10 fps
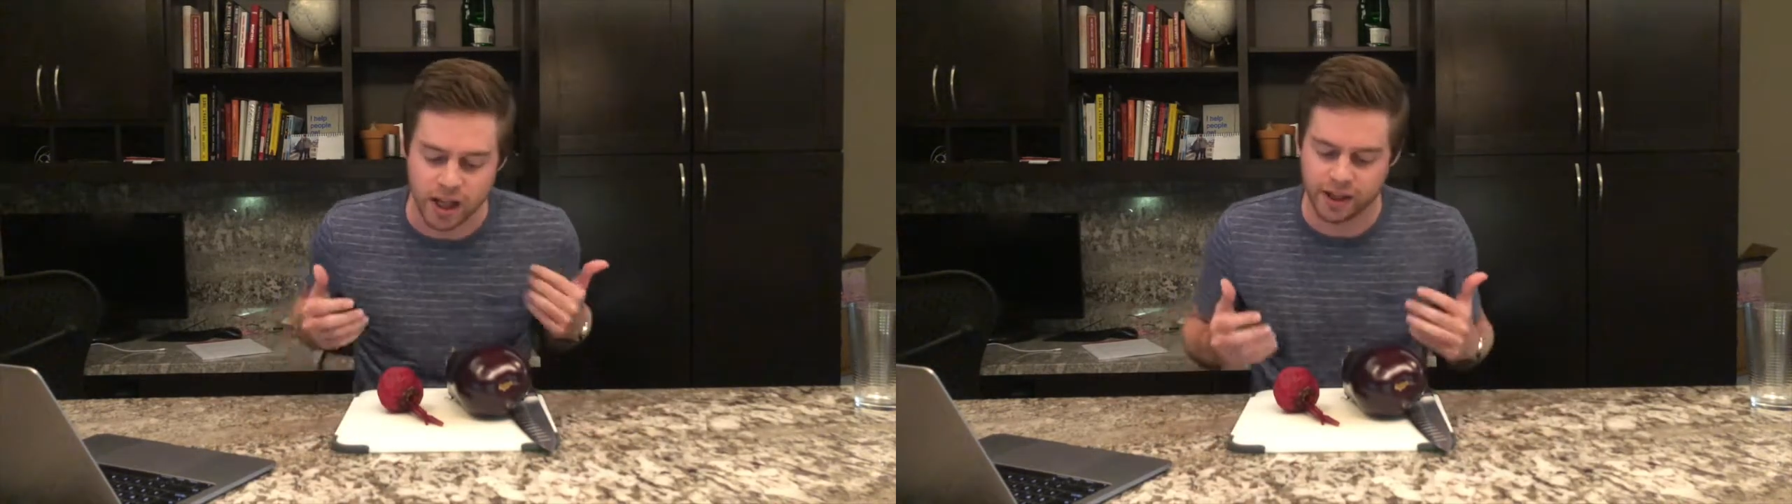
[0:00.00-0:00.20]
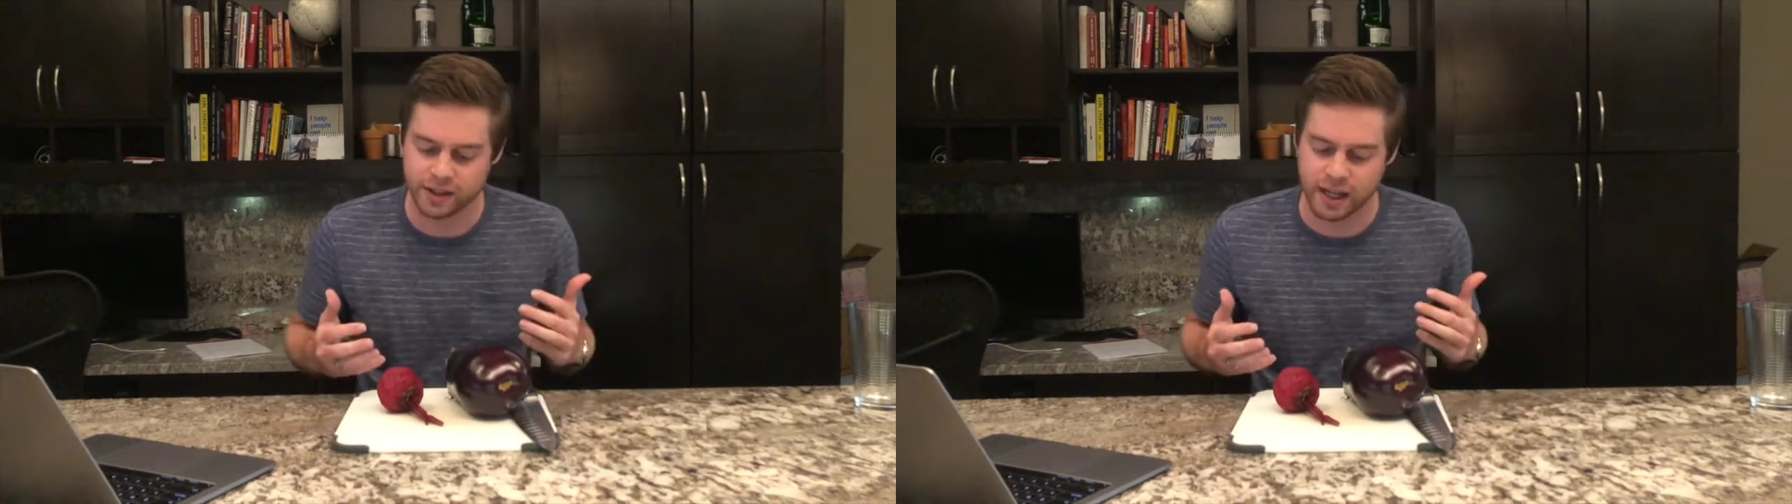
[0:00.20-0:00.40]

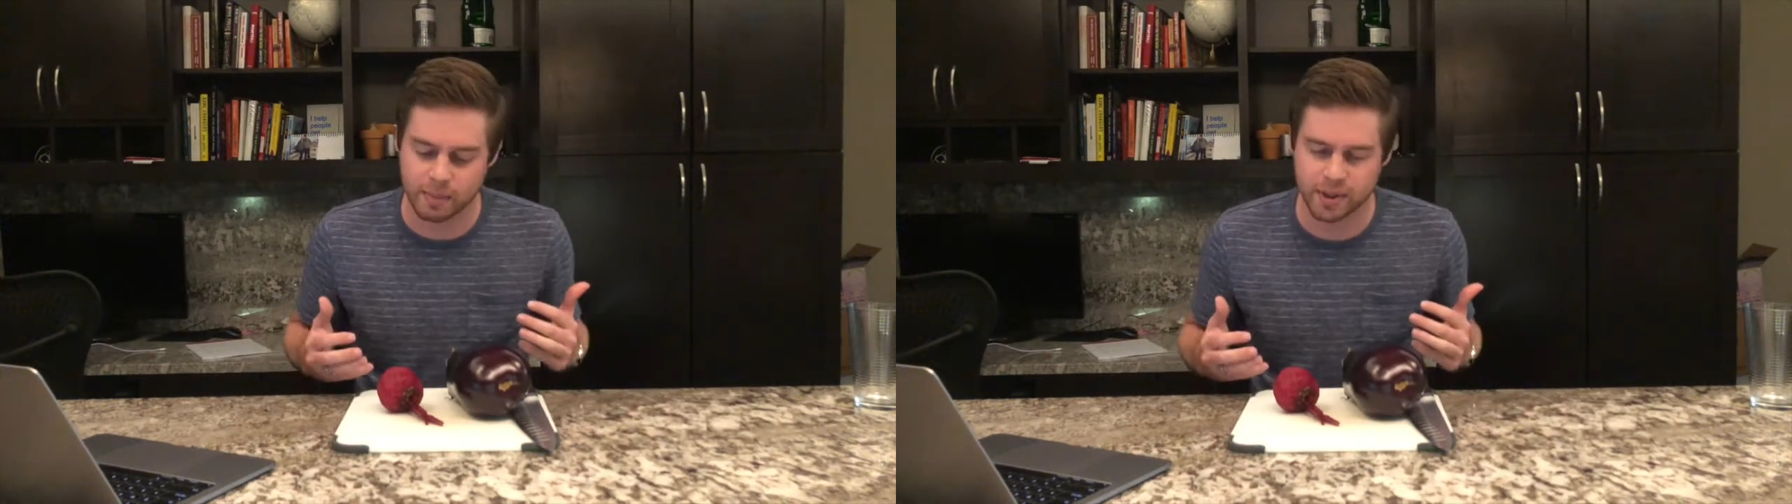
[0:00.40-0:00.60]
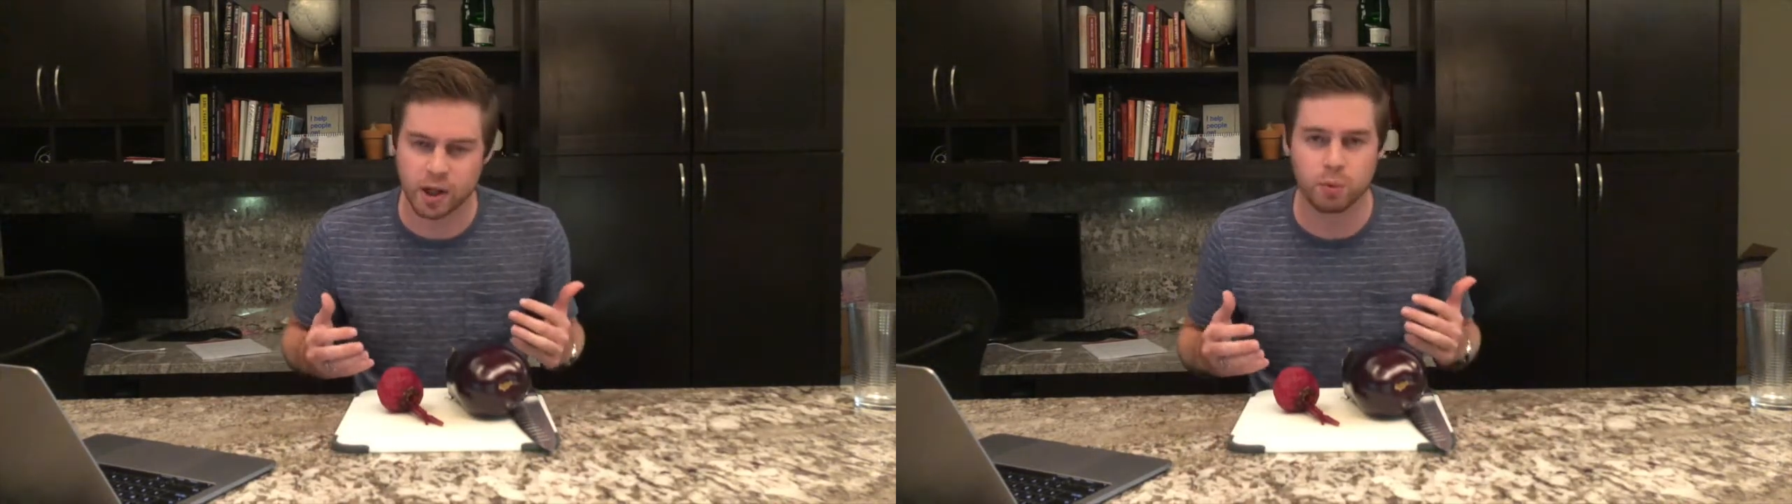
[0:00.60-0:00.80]
This
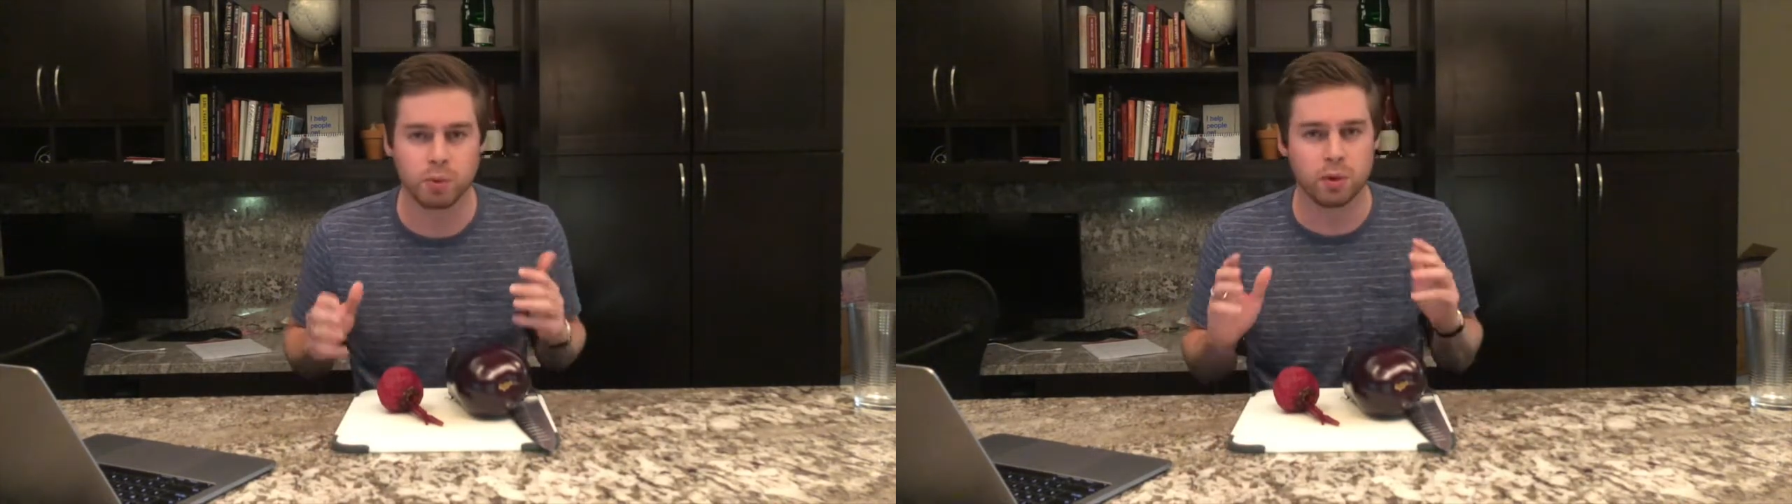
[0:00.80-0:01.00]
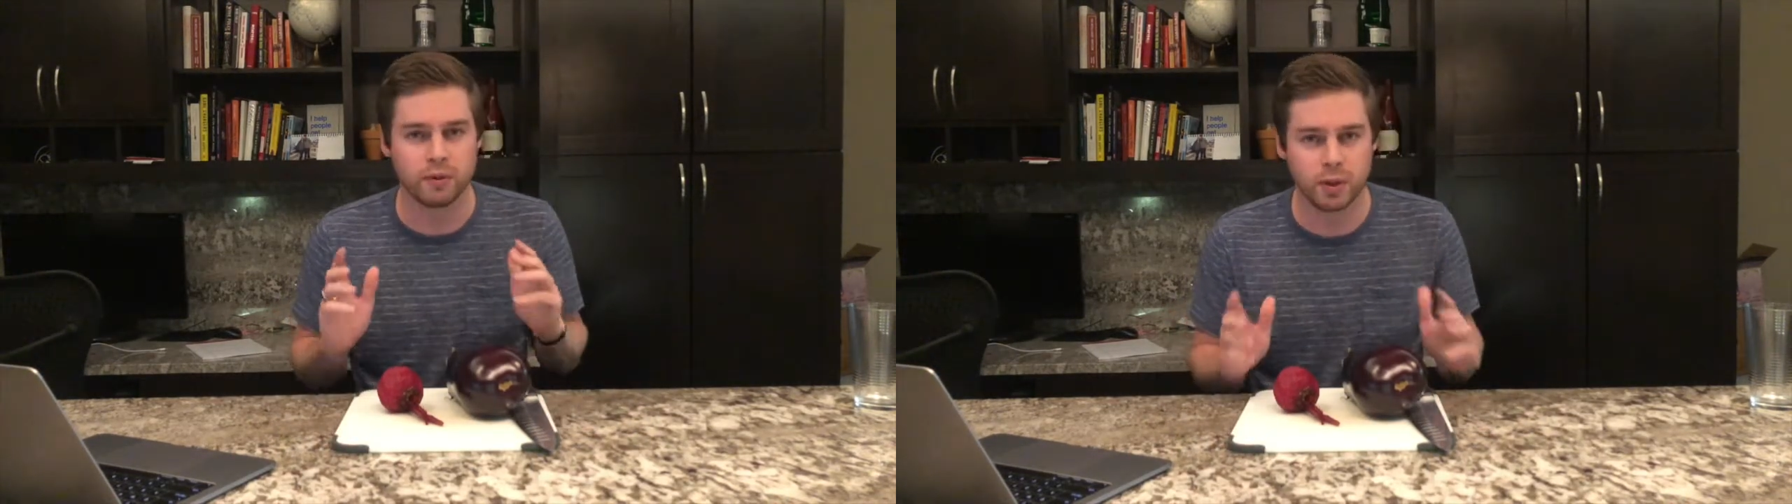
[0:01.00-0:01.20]
episode,
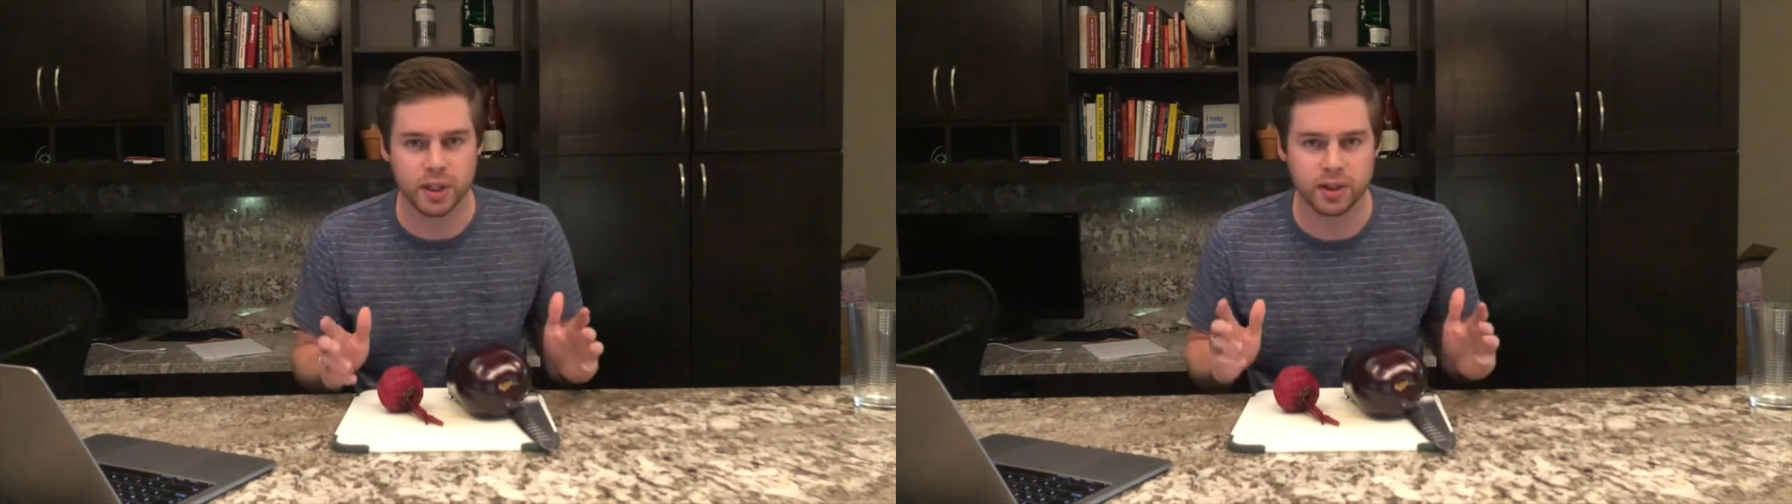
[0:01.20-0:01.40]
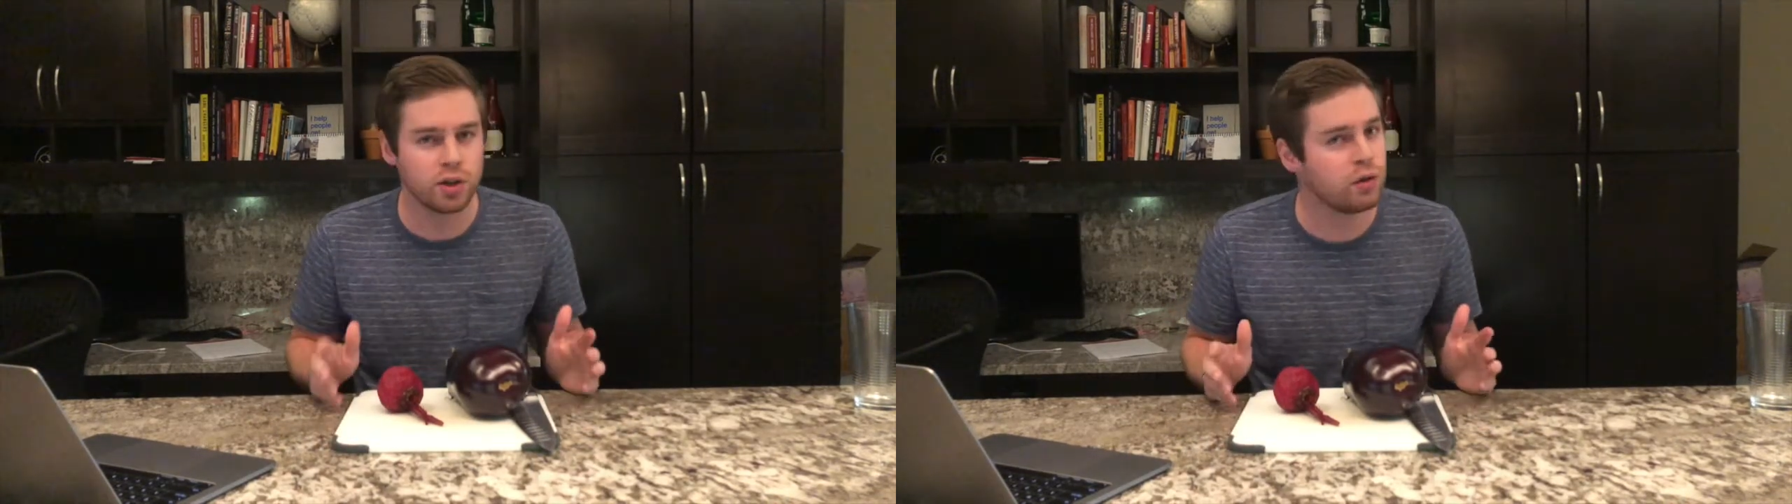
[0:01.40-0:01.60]
we're
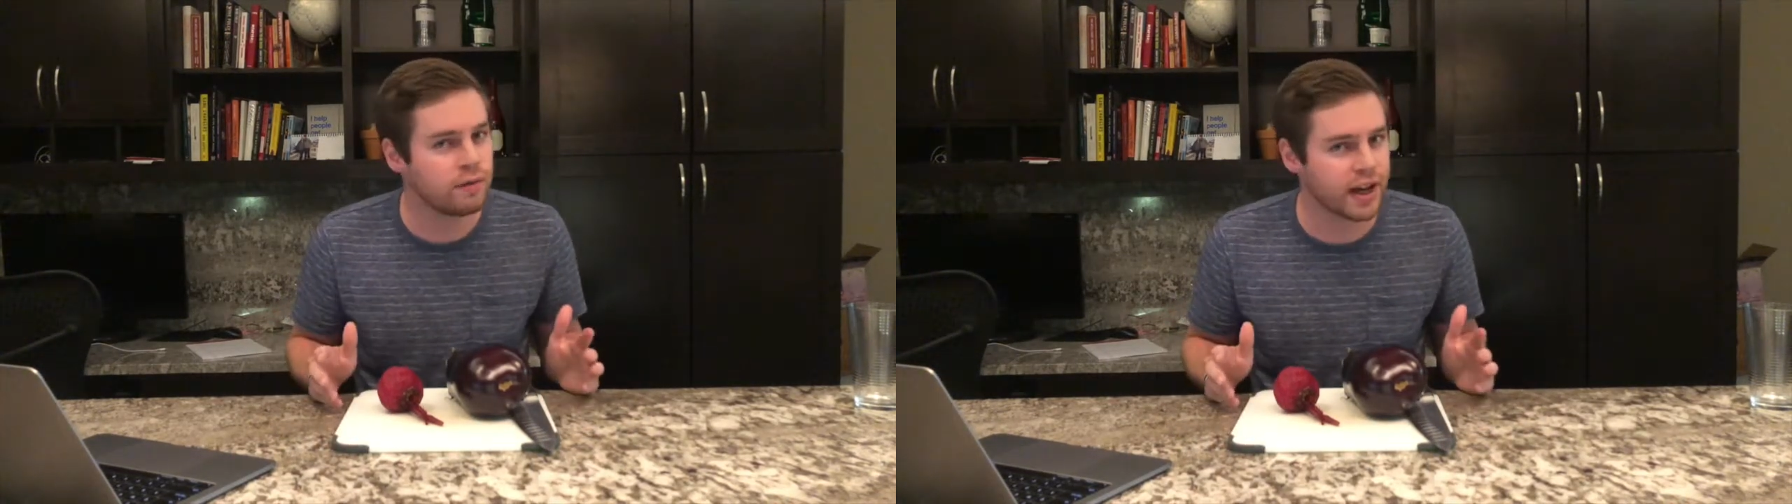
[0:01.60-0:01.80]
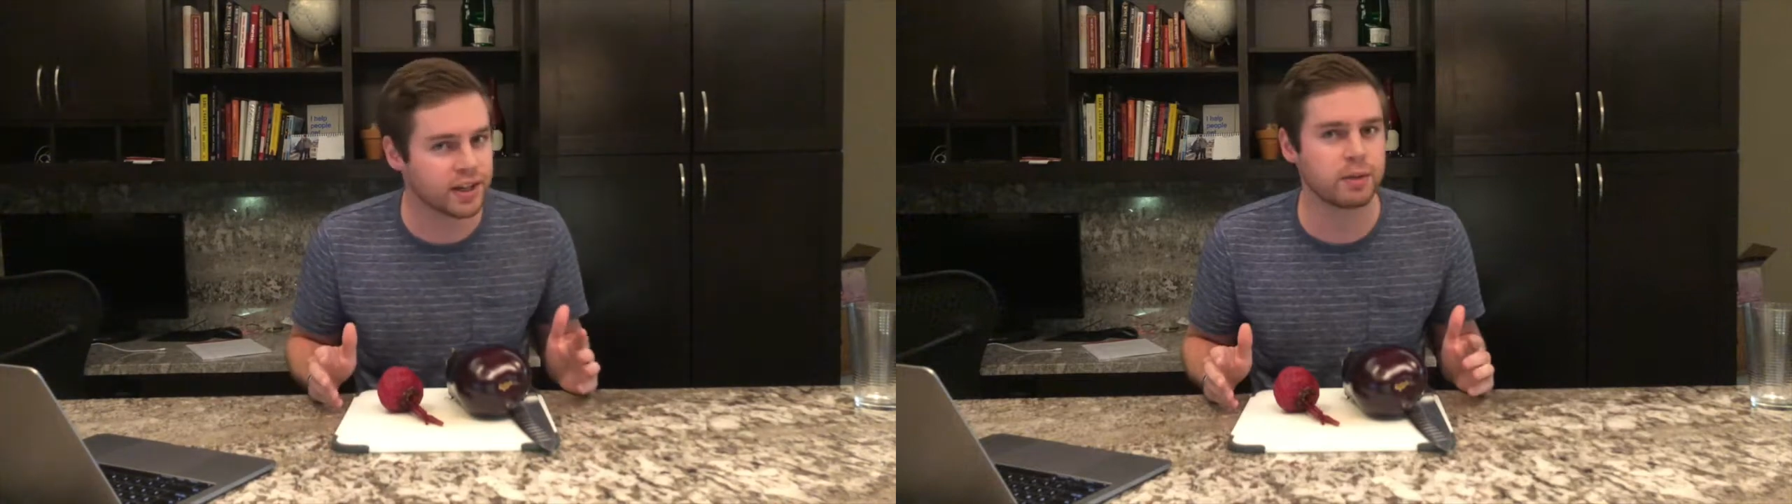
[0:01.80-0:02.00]
reviewing 2
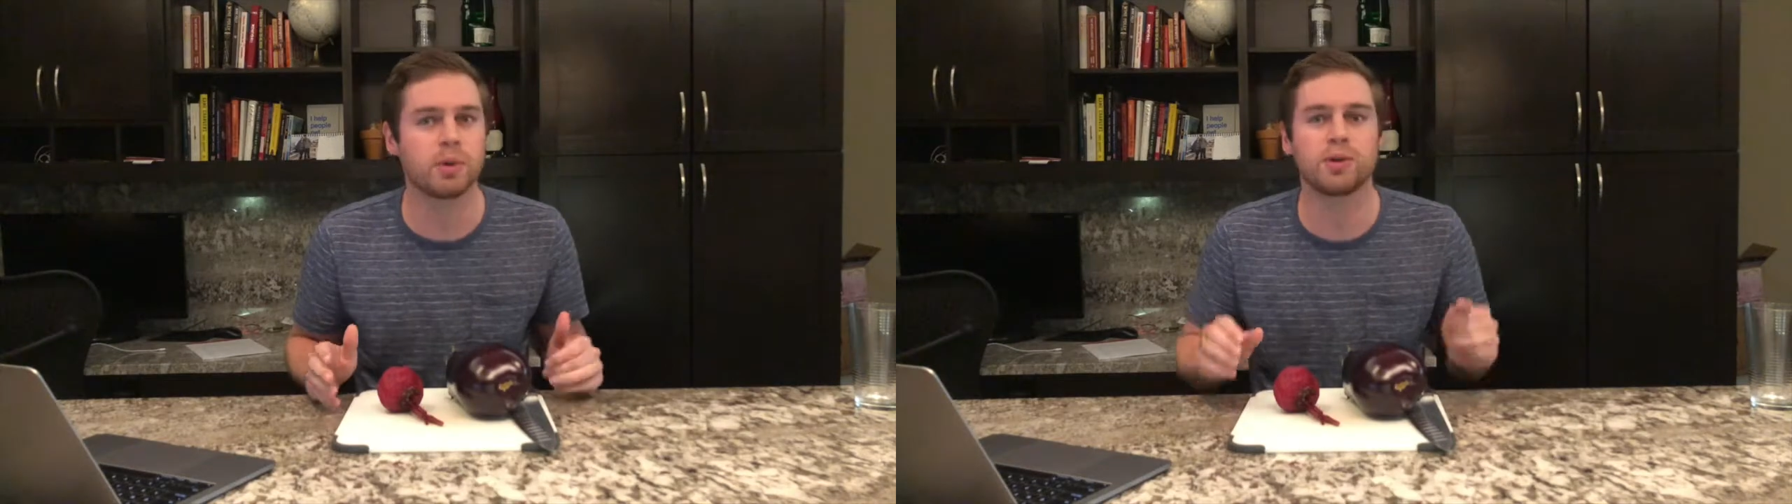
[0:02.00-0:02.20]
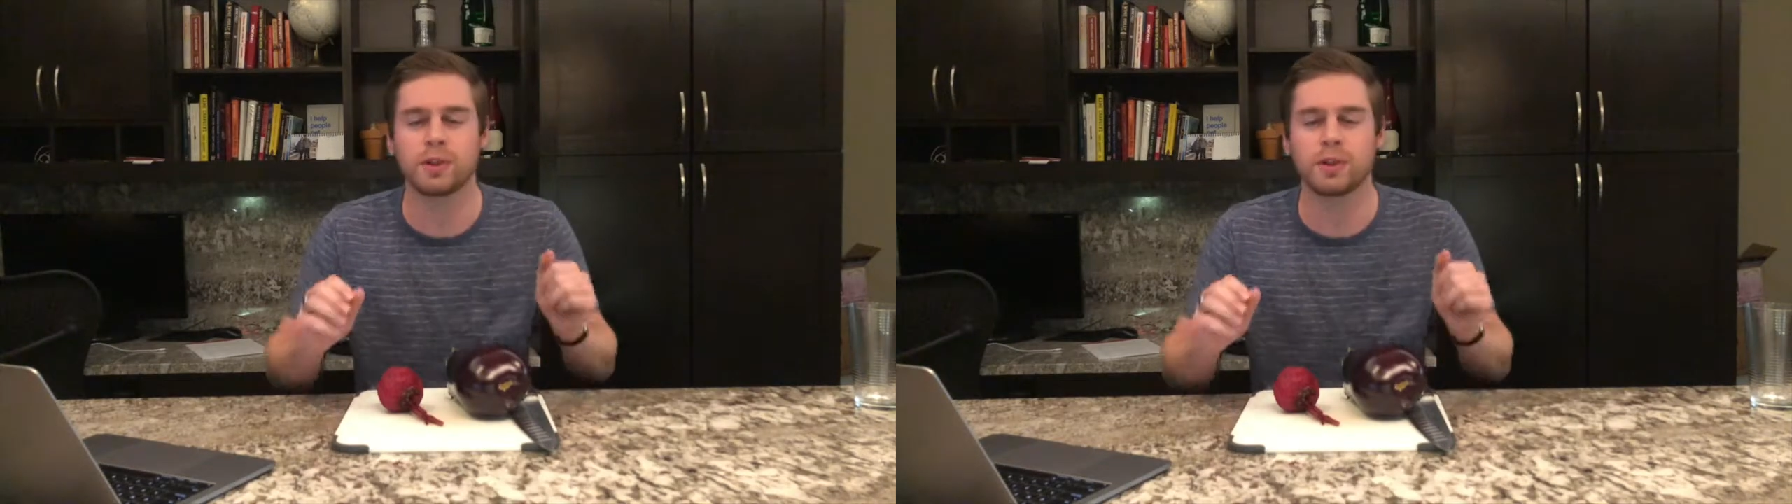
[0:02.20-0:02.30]
vegetables,